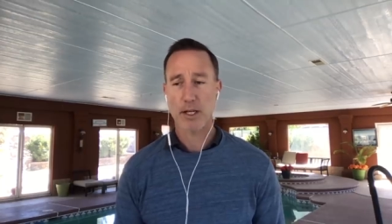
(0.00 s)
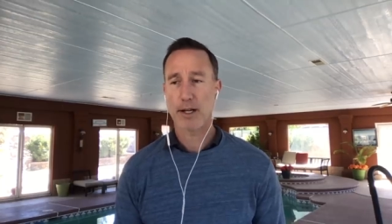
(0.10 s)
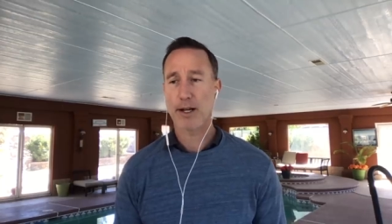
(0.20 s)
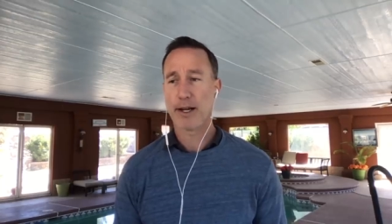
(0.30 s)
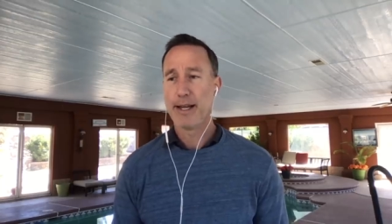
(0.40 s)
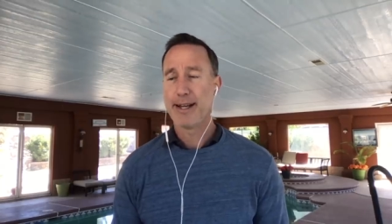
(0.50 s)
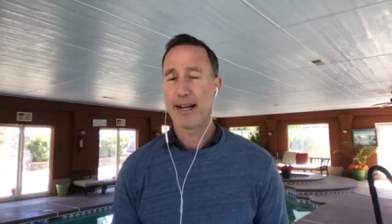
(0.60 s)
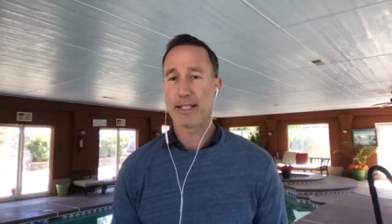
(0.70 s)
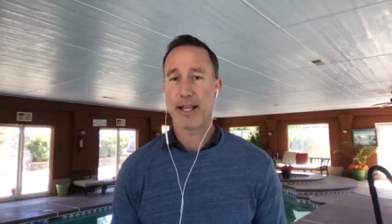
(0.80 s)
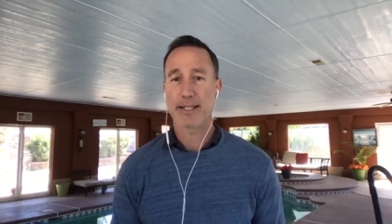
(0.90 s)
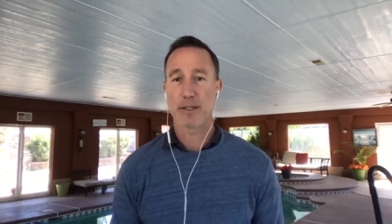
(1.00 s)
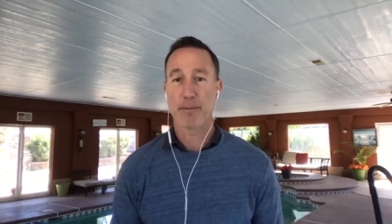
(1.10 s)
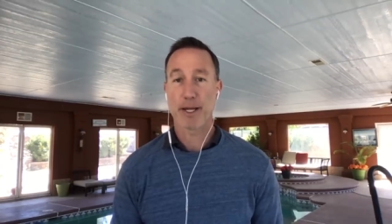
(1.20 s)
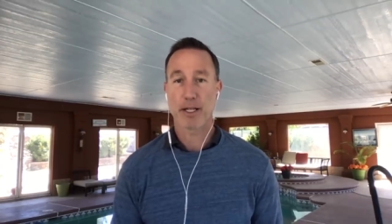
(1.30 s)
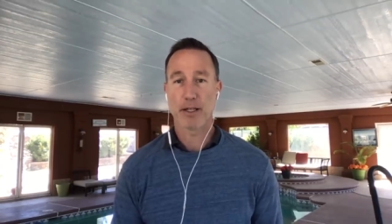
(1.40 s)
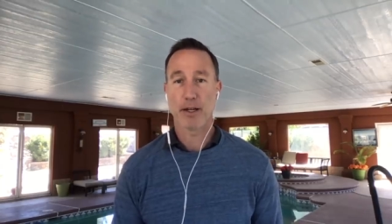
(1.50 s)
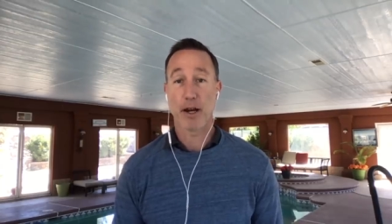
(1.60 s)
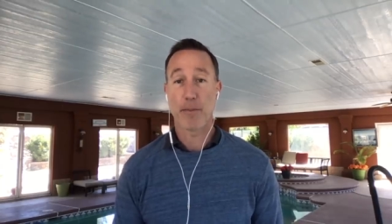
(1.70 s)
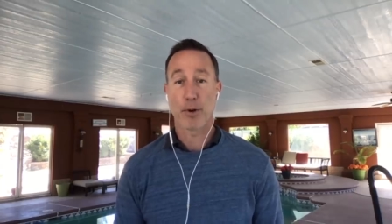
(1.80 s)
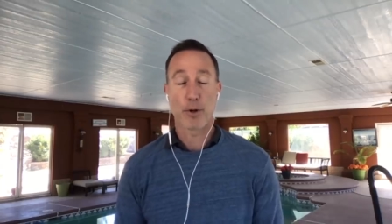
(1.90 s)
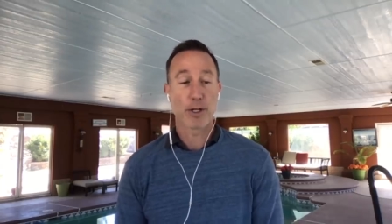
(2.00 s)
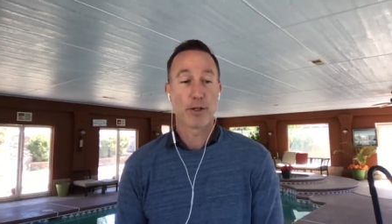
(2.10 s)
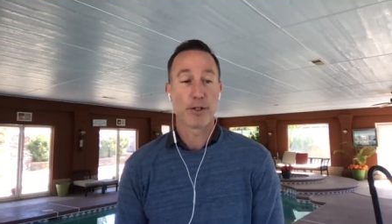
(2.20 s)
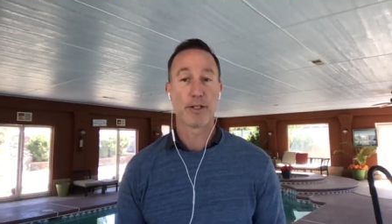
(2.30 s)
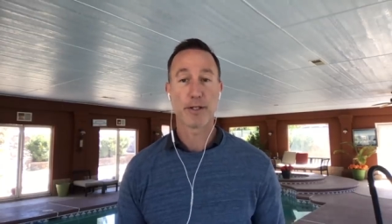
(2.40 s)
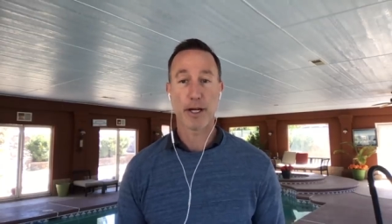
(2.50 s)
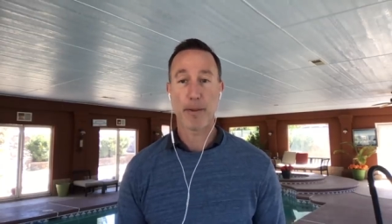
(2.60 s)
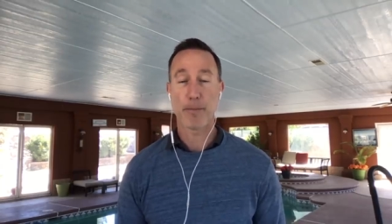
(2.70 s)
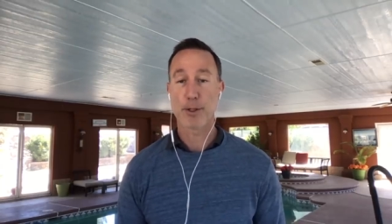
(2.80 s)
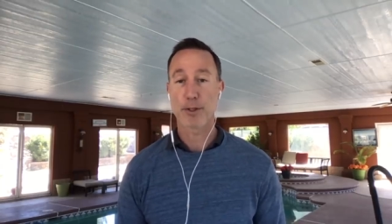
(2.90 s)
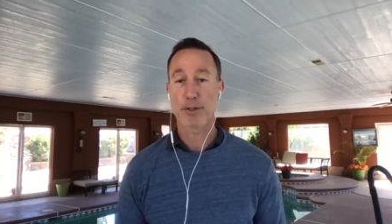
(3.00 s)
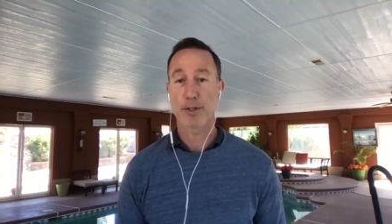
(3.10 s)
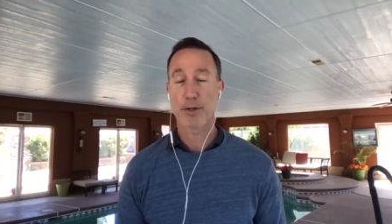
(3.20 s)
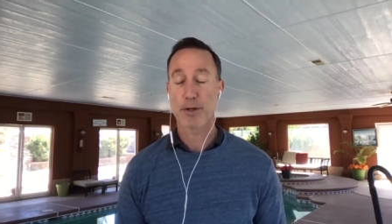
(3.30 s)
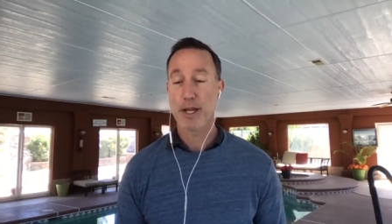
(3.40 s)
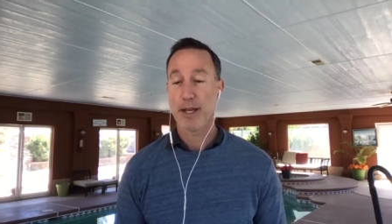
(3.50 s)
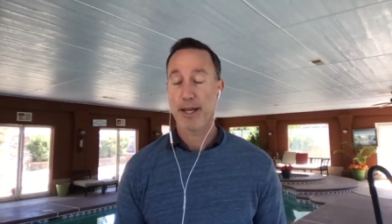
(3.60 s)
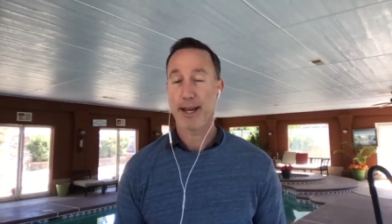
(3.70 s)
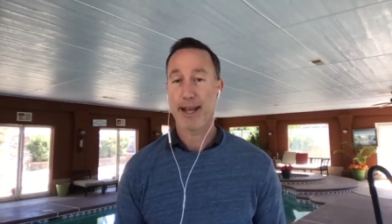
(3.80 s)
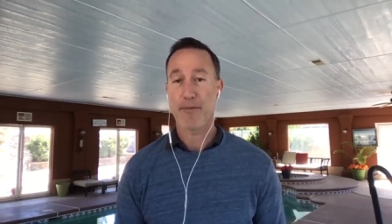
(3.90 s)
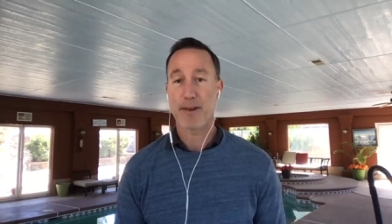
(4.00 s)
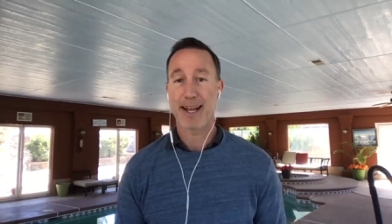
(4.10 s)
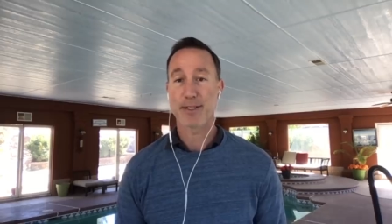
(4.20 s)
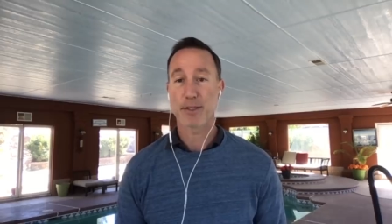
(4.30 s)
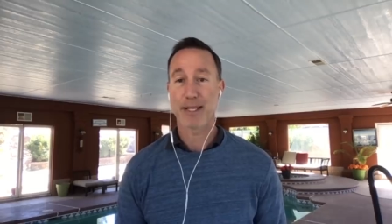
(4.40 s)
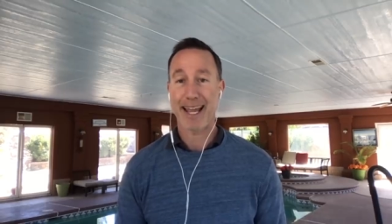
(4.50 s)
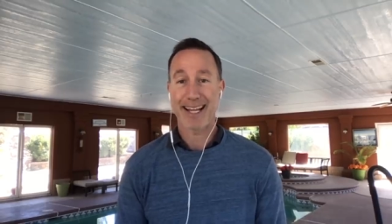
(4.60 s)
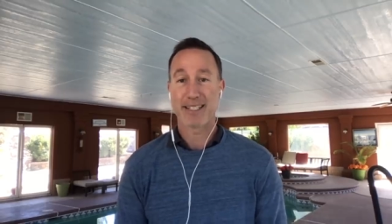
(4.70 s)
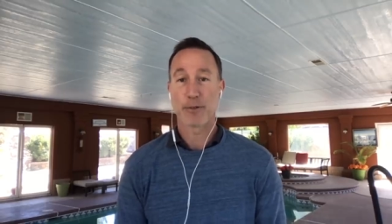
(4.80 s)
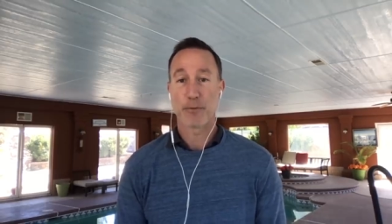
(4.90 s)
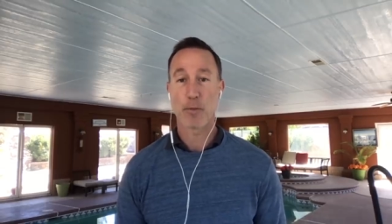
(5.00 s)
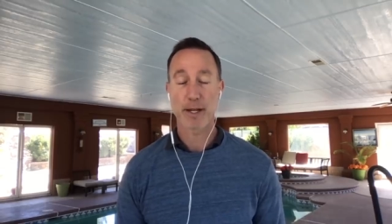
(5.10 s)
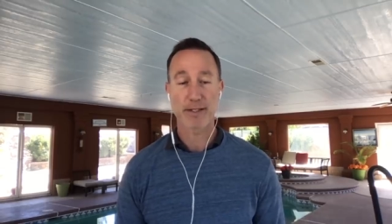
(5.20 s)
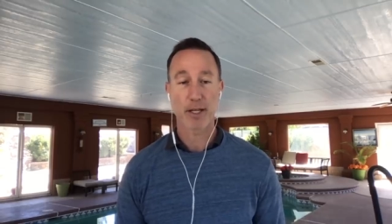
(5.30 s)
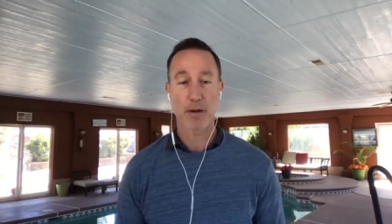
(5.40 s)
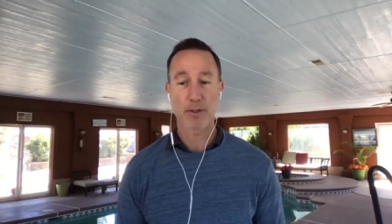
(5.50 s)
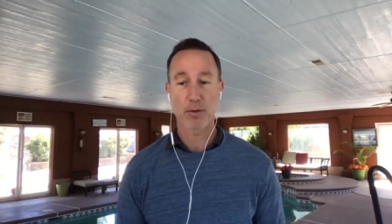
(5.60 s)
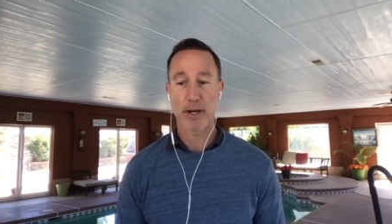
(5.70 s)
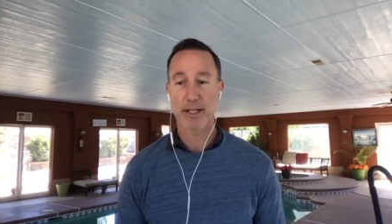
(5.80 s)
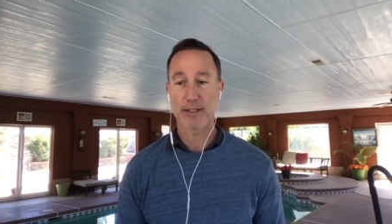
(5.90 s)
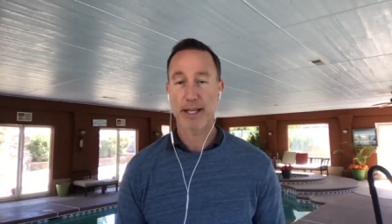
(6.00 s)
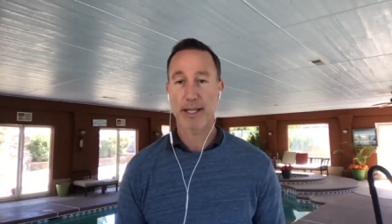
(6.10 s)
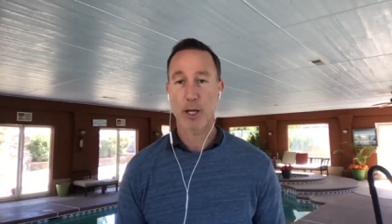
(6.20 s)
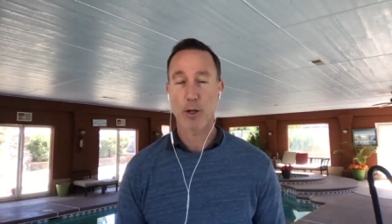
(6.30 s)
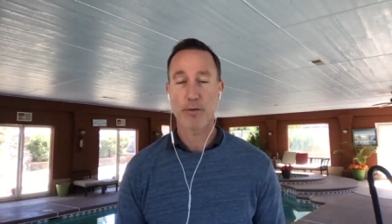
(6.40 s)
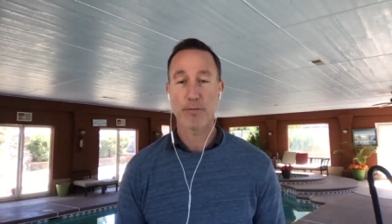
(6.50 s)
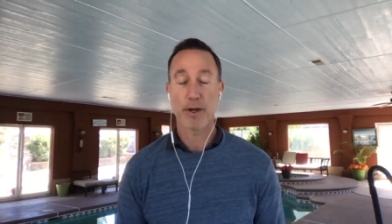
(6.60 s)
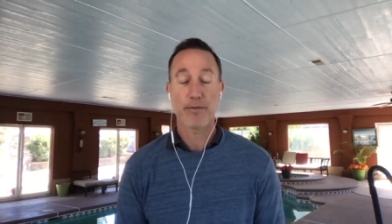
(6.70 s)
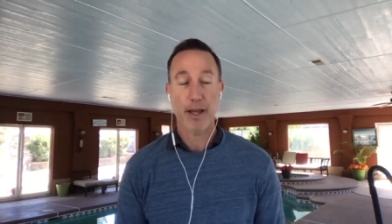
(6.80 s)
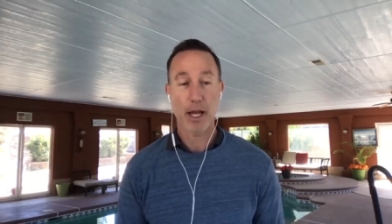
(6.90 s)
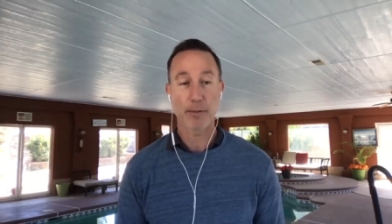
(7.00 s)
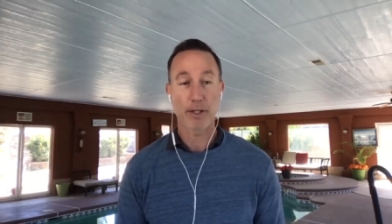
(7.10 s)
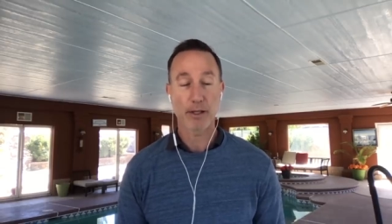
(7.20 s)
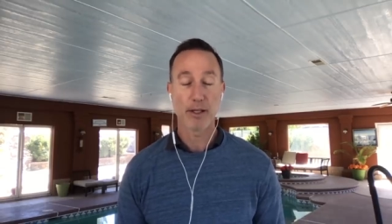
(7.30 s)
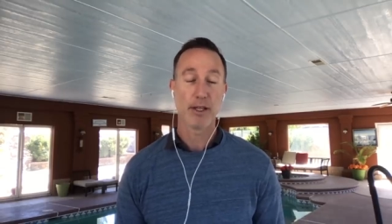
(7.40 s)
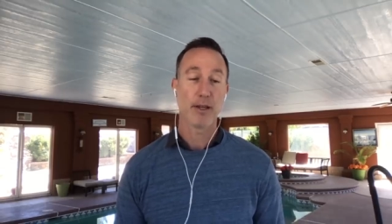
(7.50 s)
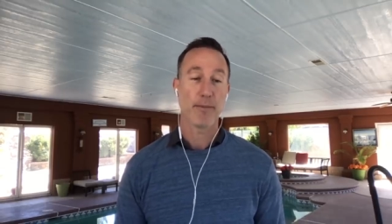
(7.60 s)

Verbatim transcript: Uh, I'd like to make a, a pretty good uh, purchase here and have a nice little exit for myself so I can take care of my family,